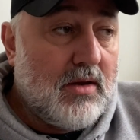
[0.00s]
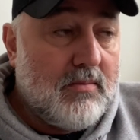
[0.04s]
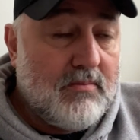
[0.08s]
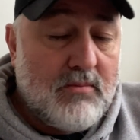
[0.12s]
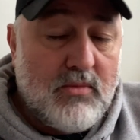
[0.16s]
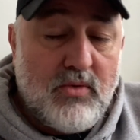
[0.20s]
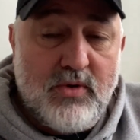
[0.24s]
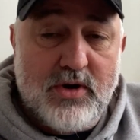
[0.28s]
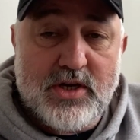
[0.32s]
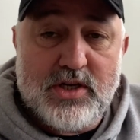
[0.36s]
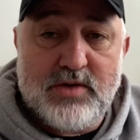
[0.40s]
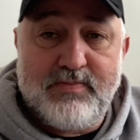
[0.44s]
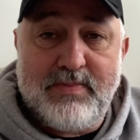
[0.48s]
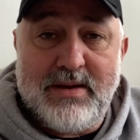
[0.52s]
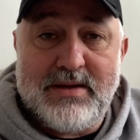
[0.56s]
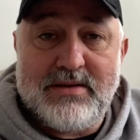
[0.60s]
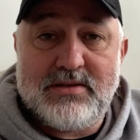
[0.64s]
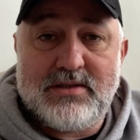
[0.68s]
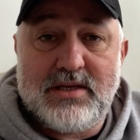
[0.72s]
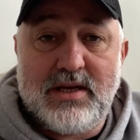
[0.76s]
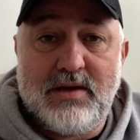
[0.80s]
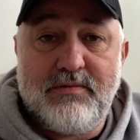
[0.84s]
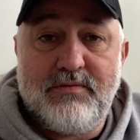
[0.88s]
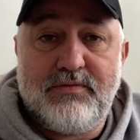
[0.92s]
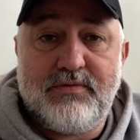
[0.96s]
more
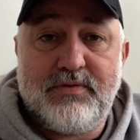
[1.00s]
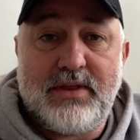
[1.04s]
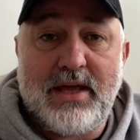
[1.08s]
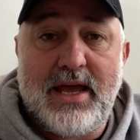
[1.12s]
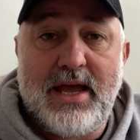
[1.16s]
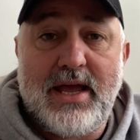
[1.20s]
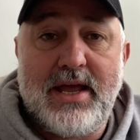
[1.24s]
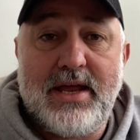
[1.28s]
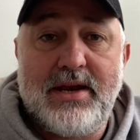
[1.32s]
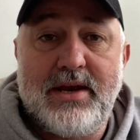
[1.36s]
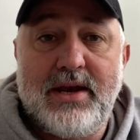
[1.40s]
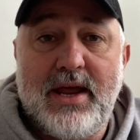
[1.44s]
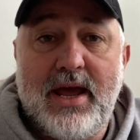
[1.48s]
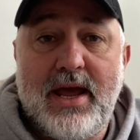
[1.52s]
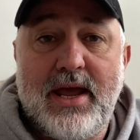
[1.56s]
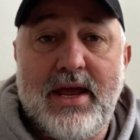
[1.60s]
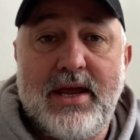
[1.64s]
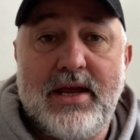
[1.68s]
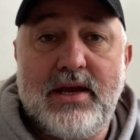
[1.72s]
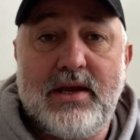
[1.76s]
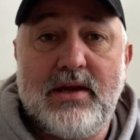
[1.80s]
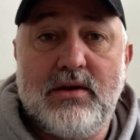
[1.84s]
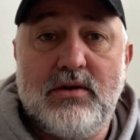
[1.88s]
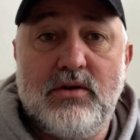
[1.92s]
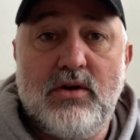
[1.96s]
expensive than
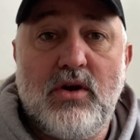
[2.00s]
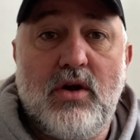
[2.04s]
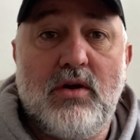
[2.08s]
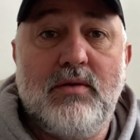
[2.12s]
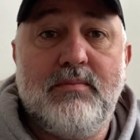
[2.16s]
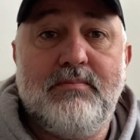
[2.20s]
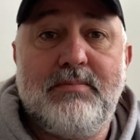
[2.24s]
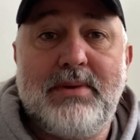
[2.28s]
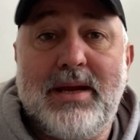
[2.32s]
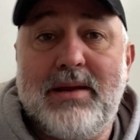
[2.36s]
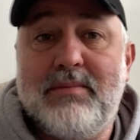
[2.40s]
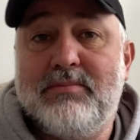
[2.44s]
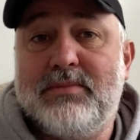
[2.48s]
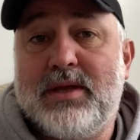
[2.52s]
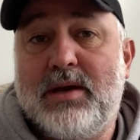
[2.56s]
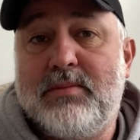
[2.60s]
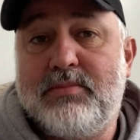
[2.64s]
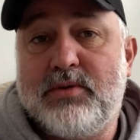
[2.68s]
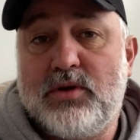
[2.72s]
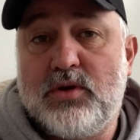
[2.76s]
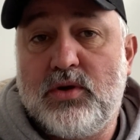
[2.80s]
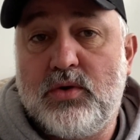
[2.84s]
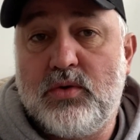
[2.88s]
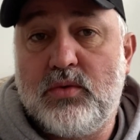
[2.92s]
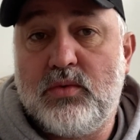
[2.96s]
a
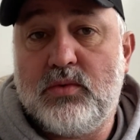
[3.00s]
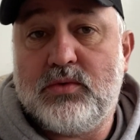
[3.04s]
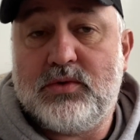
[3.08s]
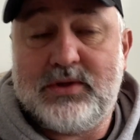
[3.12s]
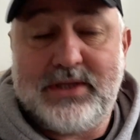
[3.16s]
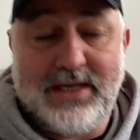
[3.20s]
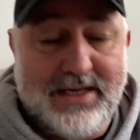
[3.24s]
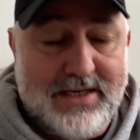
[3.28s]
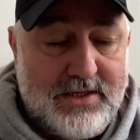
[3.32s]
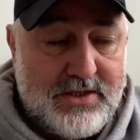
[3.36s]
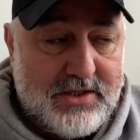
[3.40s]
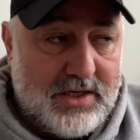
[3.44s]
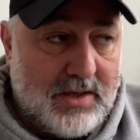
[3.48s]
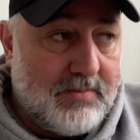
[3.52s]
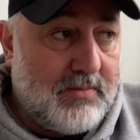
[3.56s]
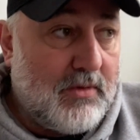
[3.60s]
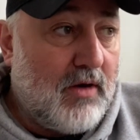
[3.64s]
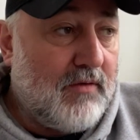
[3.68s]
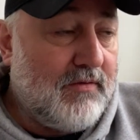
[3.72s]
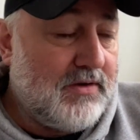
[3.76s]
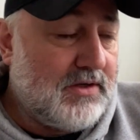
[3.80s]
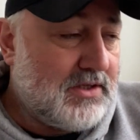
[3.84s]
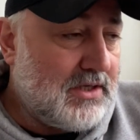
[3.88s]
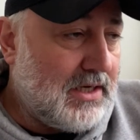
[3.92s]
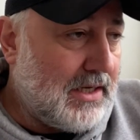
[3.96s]
non-BMW dealership,
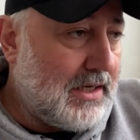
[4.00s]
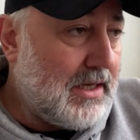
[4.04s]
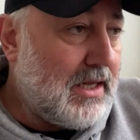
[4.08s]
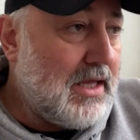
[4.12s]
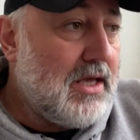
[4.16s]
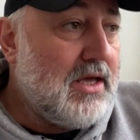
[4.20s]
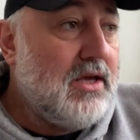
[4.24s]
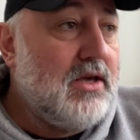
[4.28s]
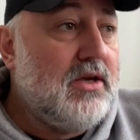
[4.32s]
obviously.